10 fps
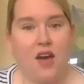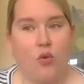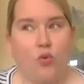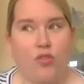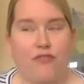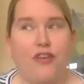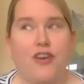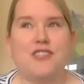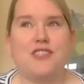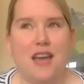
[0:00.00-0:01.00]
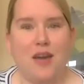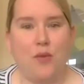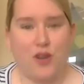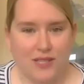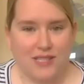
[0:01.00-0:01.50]
the first day
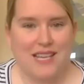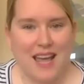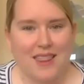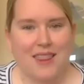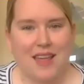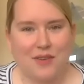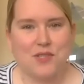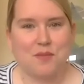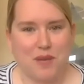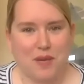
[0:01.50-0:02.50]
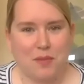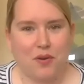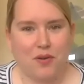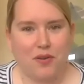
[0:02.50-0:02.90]
we got 10,000 people